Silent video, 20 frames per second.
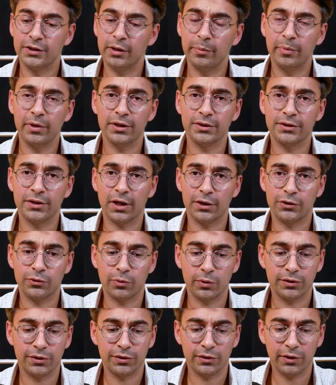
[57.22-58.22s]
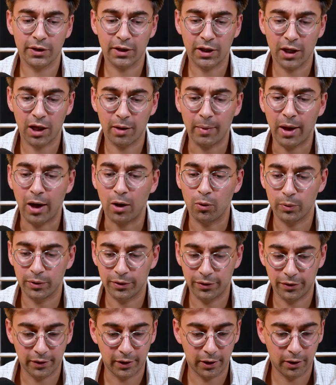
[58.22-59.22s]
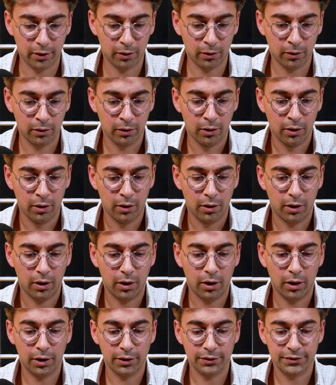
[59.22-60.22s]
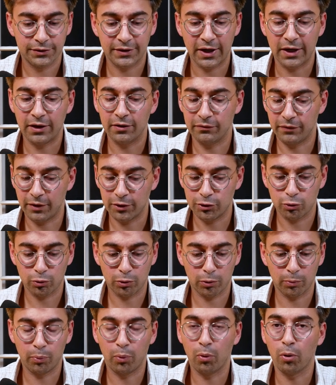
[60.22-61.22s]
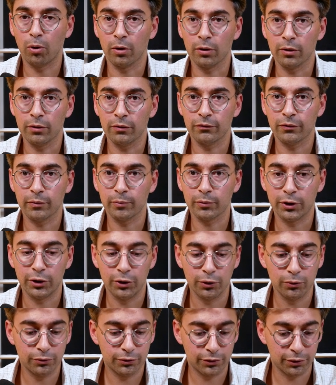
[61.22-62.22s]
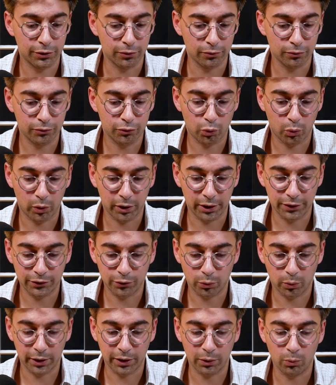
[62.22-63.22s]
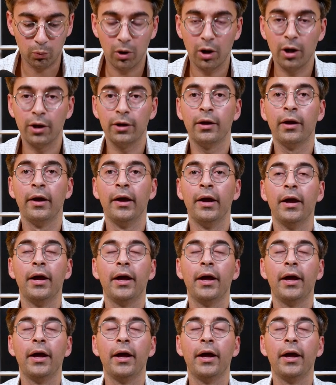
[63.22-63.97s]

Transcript: CB Insights recently came out with their State of Venture report from Q2 2021.